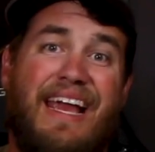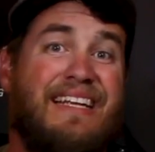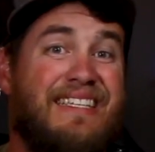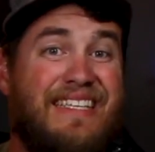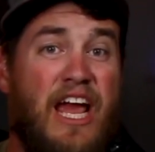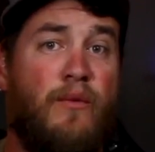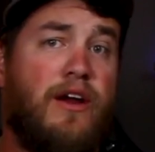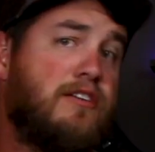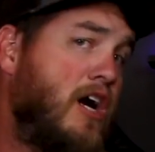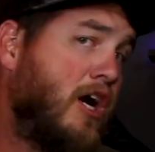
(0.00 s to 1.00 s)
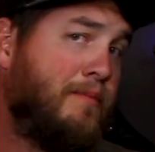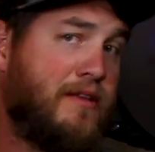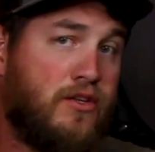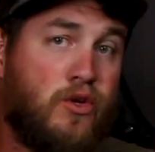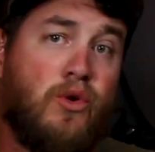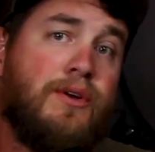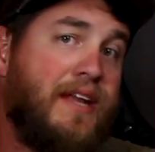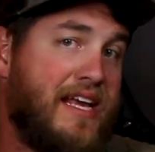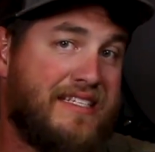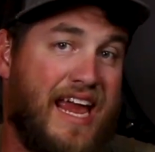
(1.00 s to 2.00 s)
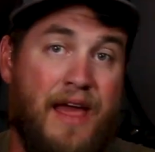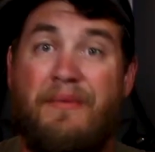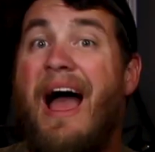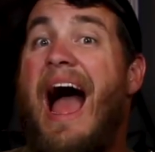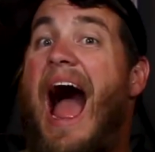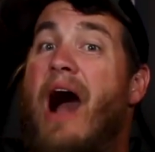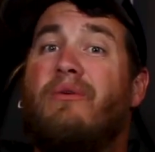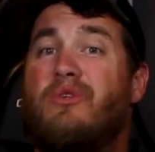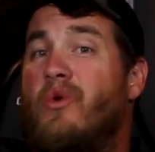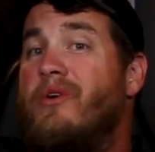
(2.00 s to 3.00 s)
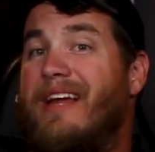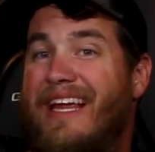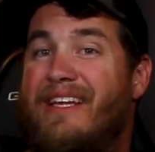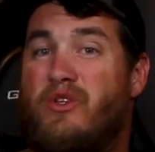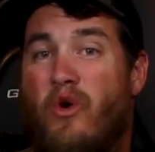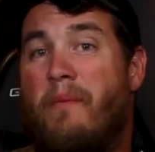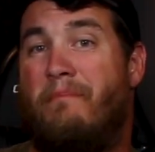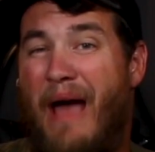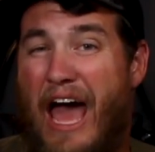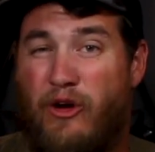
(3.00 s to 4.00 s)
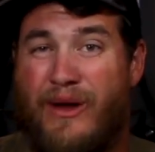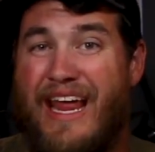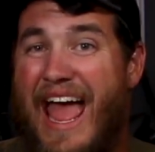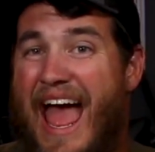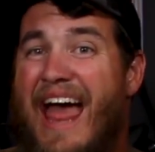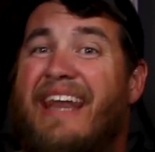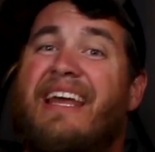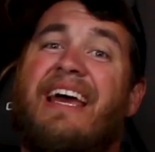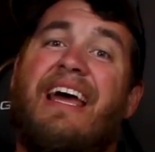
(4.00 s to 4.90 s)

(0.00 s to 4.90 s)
and today we are talking about the Google Nest Cam outdoor-indoor battery, and